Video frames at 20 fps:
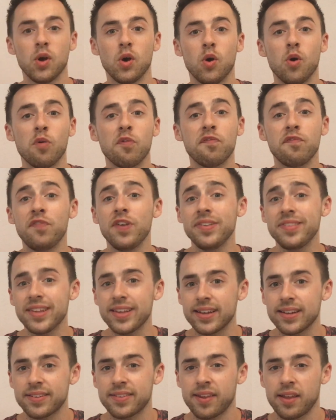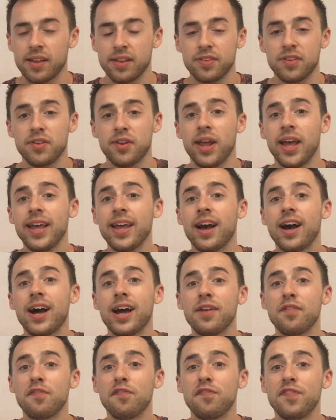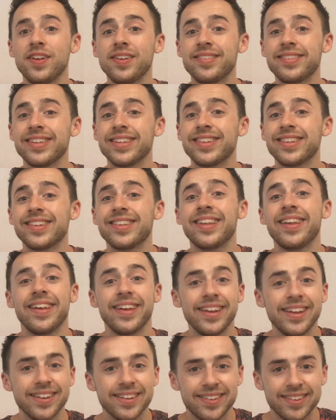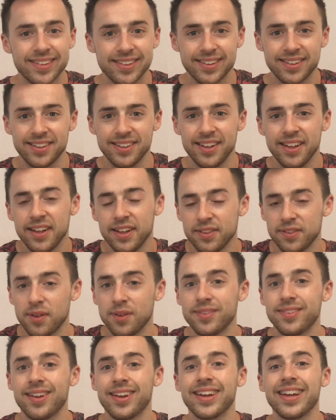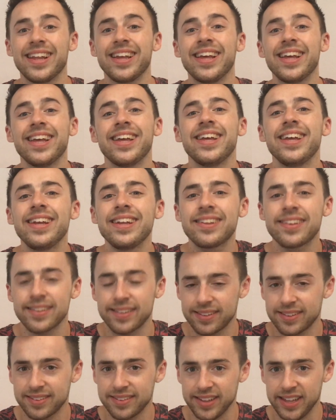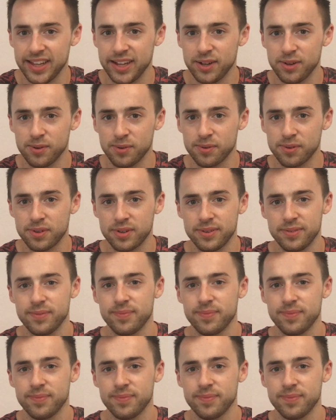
Or visit, today I visited, so it's like an id sound.